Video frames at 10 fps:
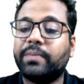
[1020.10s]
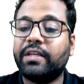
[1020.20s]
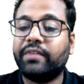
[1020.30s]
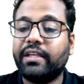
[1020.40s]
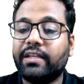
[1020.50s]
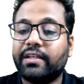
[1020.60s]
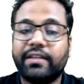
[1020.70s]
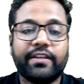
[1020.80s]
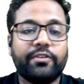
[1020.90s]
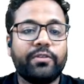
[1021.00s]
PV
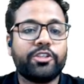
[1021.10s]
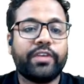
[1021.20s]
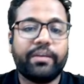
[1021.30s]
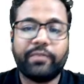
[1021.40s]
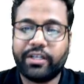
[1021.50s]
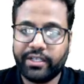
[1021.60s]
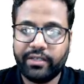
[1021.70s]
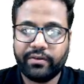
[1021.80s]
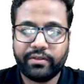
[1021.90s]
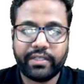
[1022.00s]
is equals to
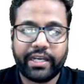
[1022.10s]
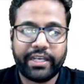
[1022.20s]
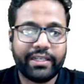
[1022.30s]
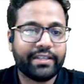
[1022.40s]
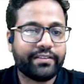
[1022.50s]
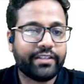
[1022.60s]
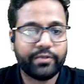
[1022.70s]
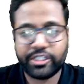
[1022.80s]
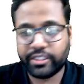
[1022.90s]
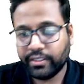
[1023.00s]
MRT, the ideal gas
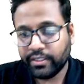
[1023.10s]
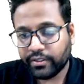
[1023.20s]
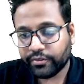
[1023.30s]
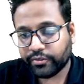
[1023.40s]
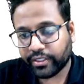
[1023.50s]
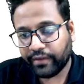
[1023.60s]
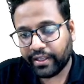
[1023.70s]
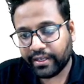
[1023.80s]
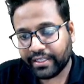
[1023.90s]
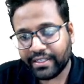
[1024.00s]
equation. So if
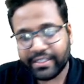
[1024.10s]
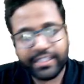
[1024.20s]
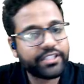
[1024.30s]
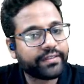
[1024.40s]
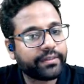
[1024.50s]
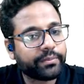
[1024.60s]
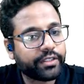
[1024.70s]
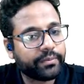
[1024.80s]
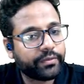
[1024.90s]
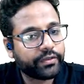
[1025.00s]
I rearrange some
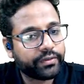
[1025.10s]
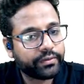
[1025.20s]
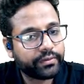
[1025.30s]
terms,